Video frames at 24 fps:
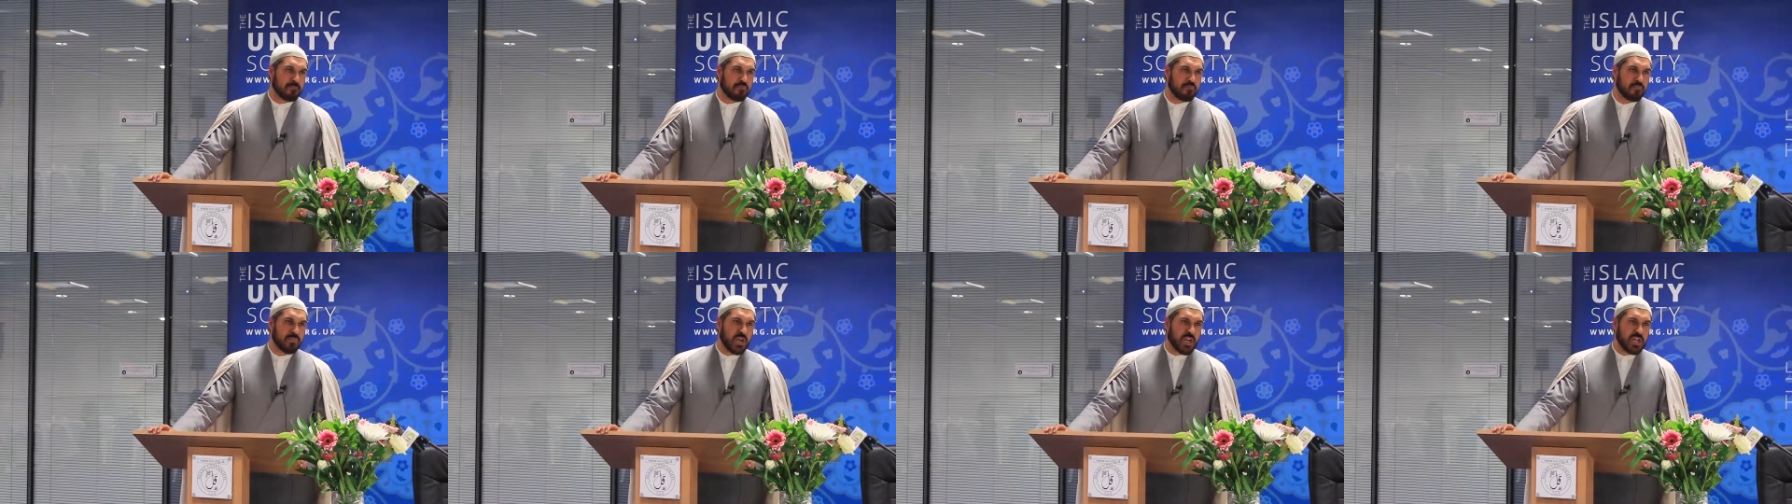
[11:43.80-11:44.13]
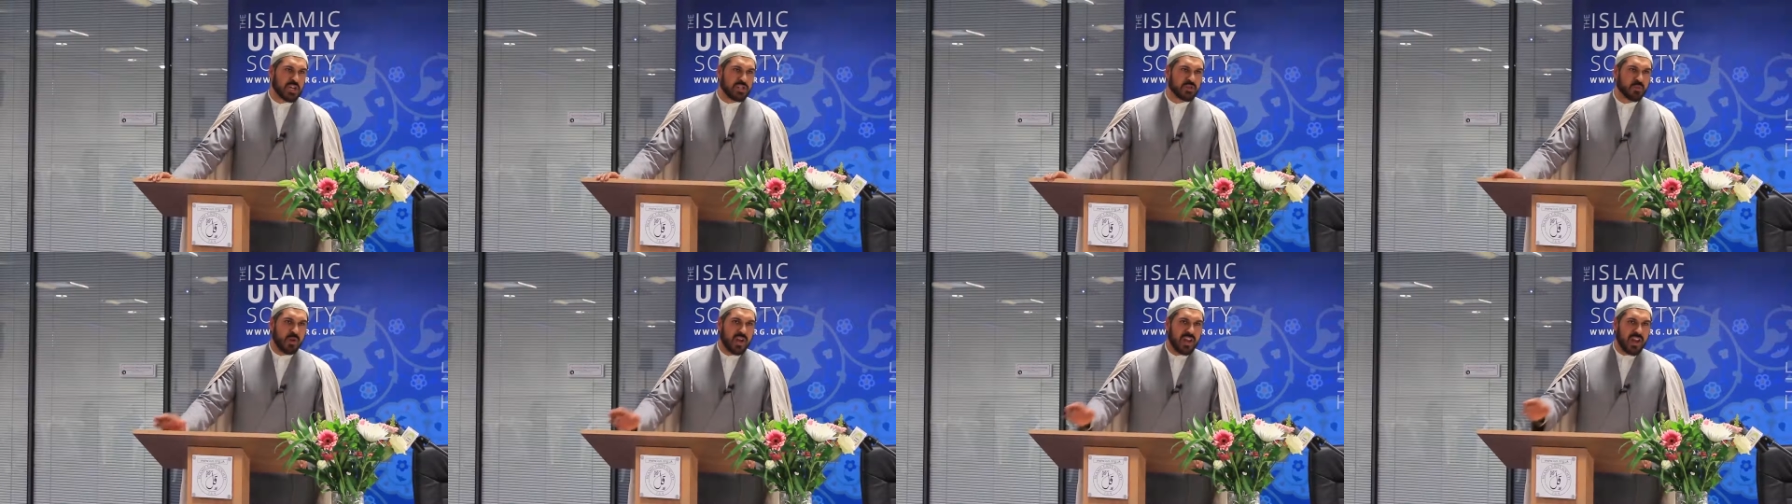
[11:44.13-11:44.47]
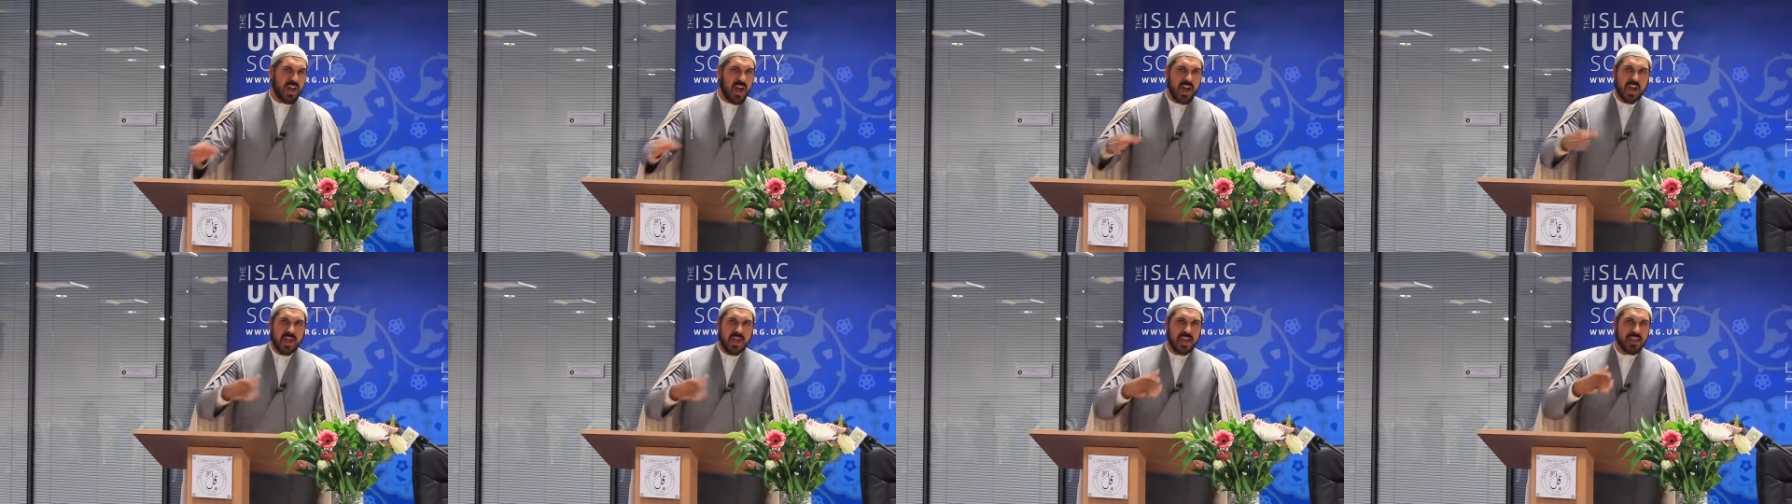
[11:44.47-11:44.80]
Because
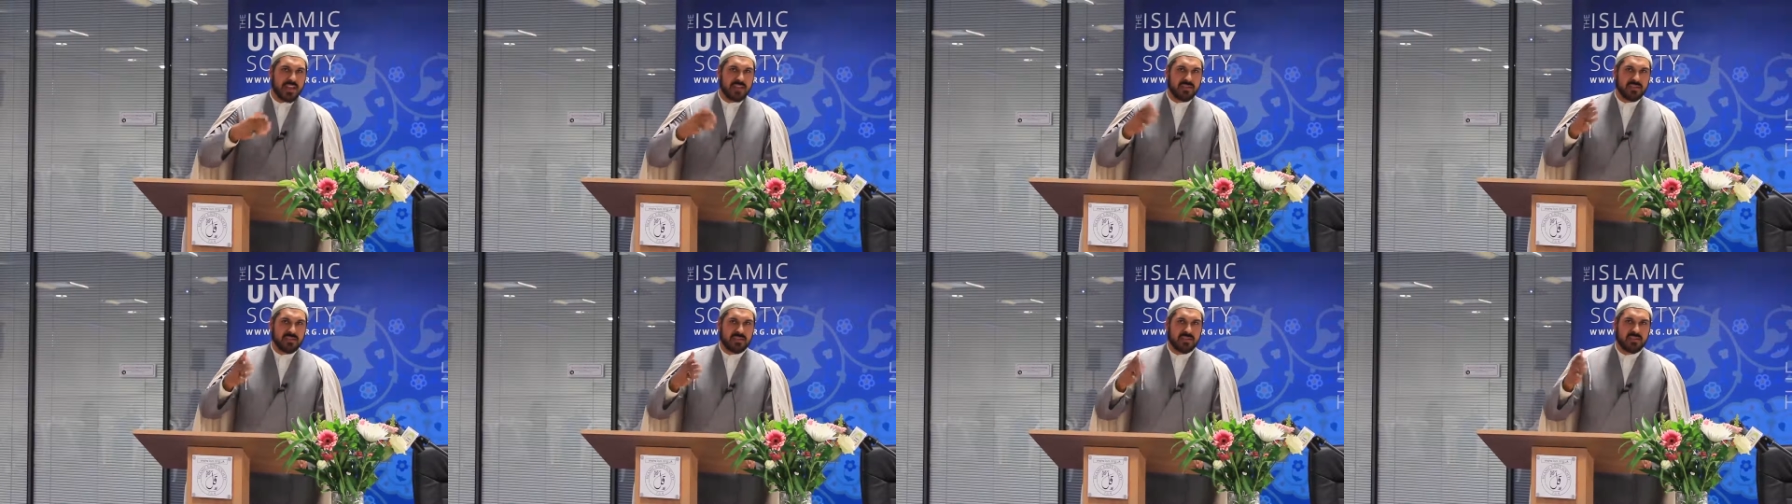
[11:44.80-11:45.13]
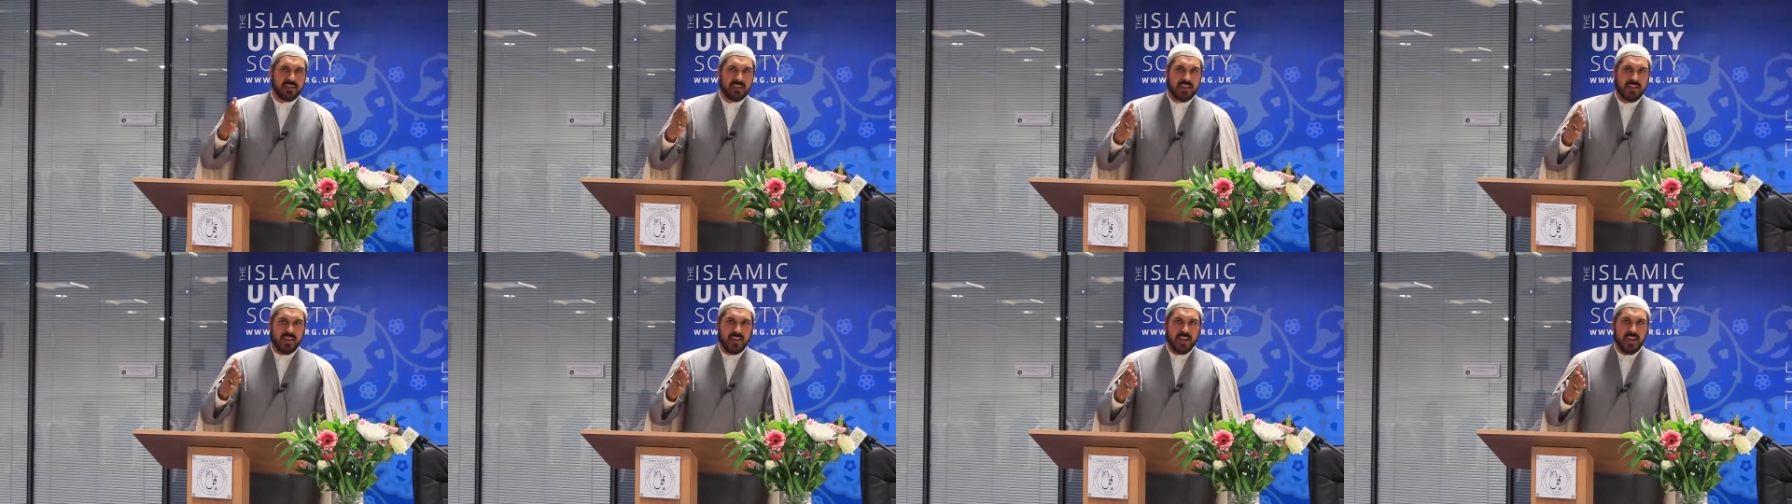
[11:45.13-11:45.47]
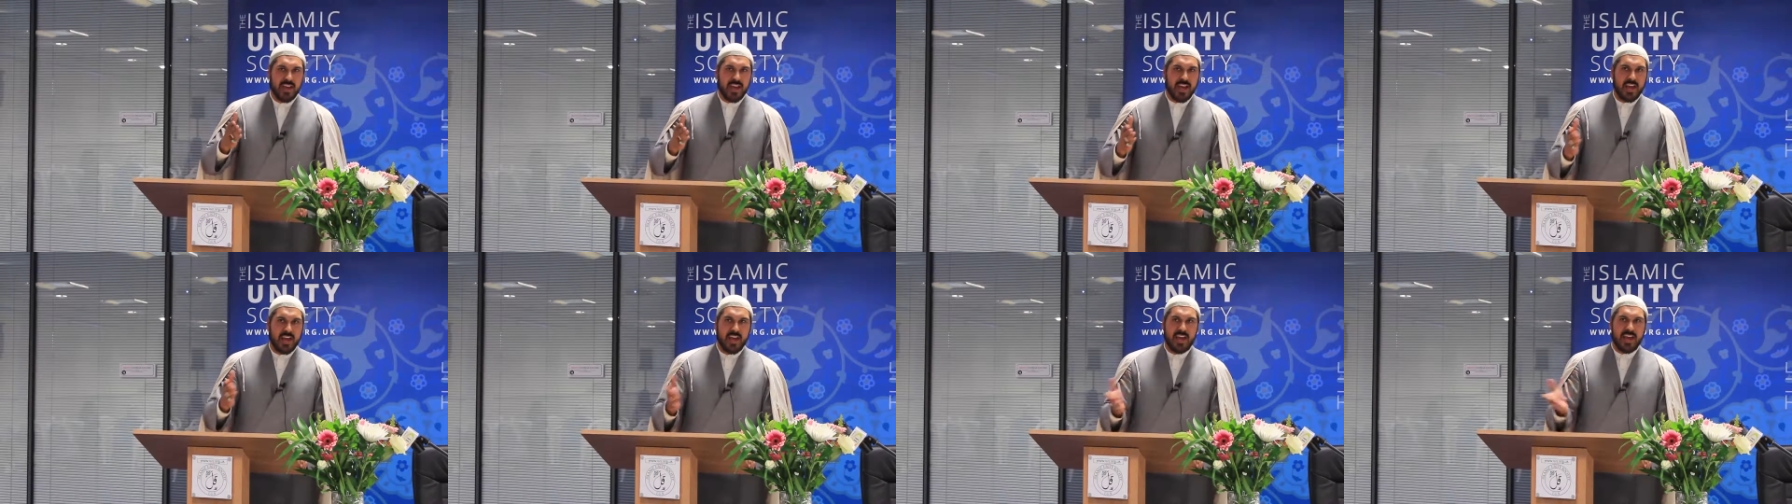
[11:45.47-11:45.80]
wilayat
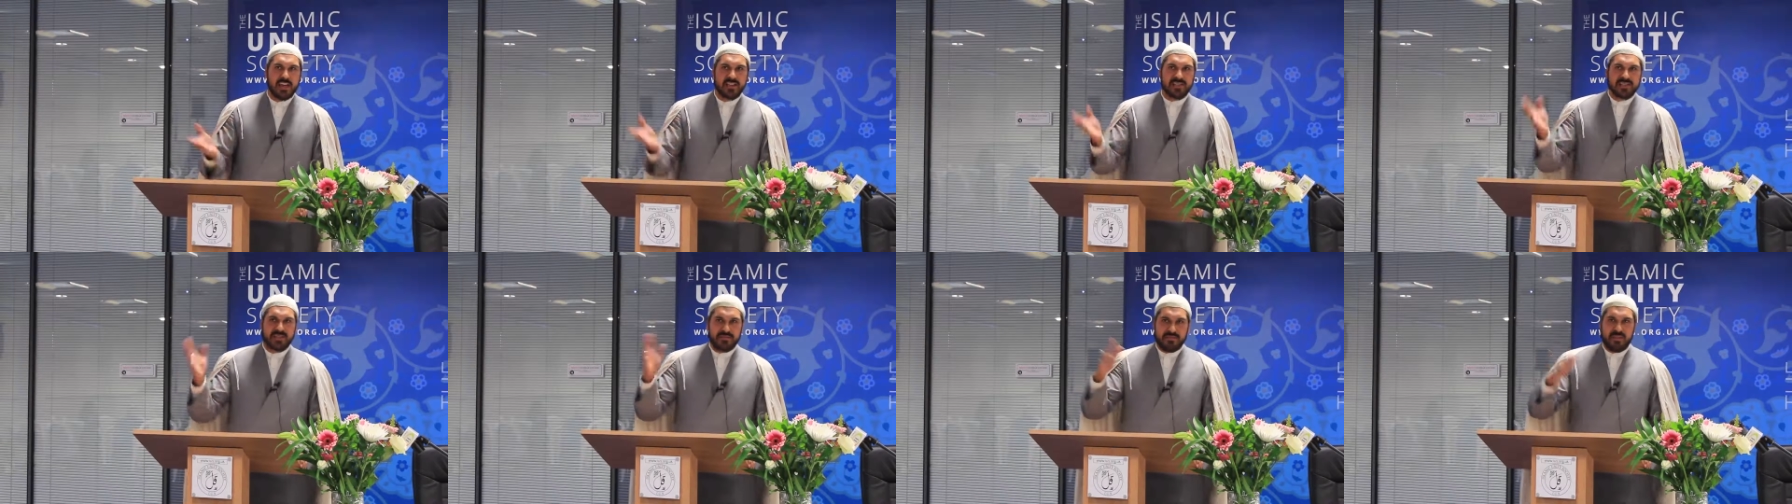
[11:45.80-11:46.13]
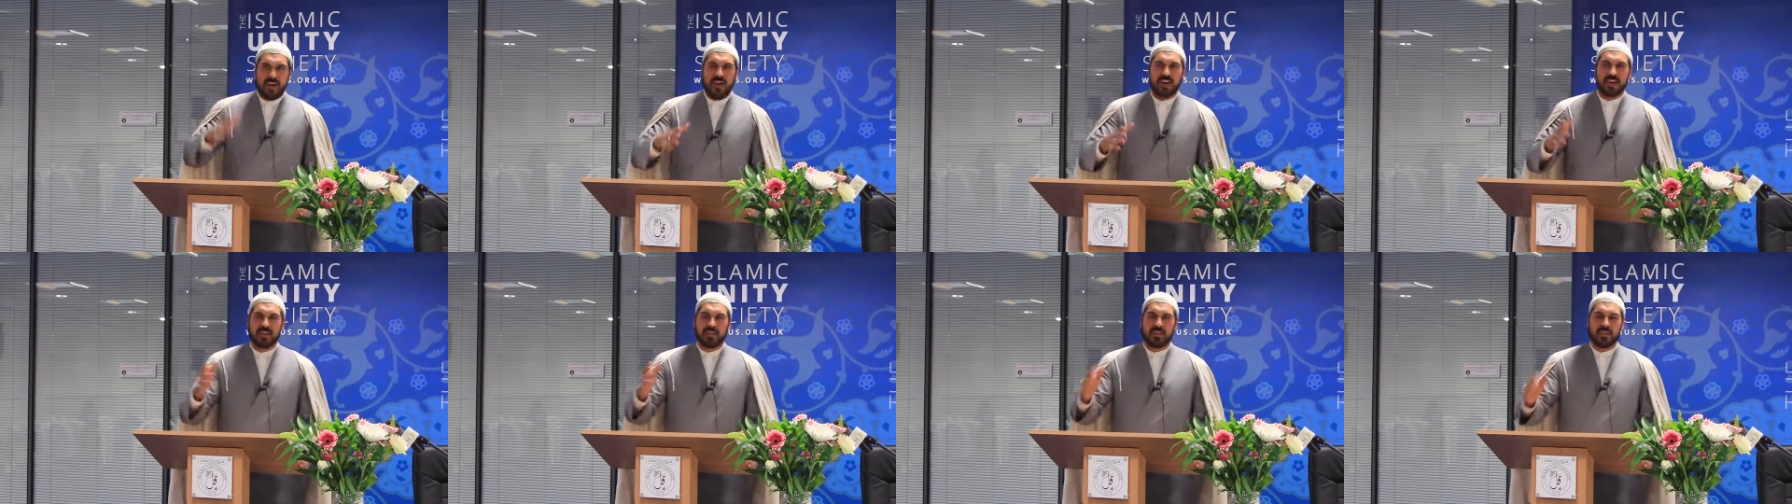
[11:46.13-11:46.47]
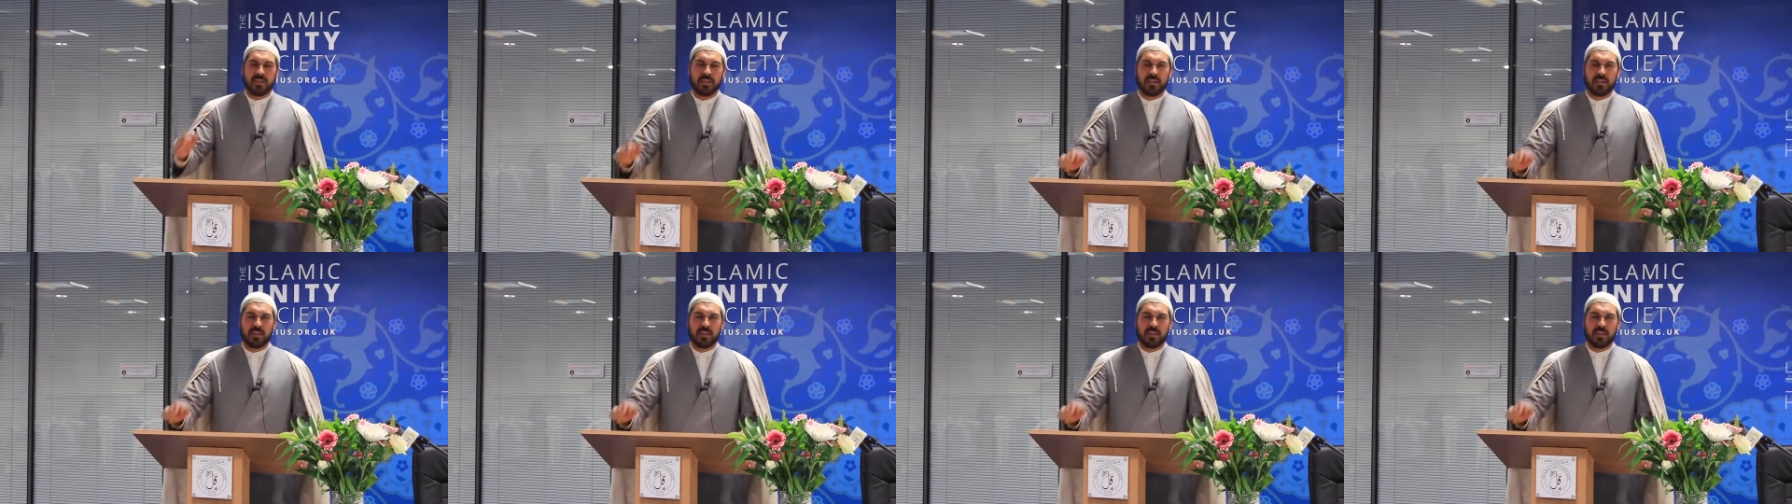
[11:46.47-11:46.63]
is fard.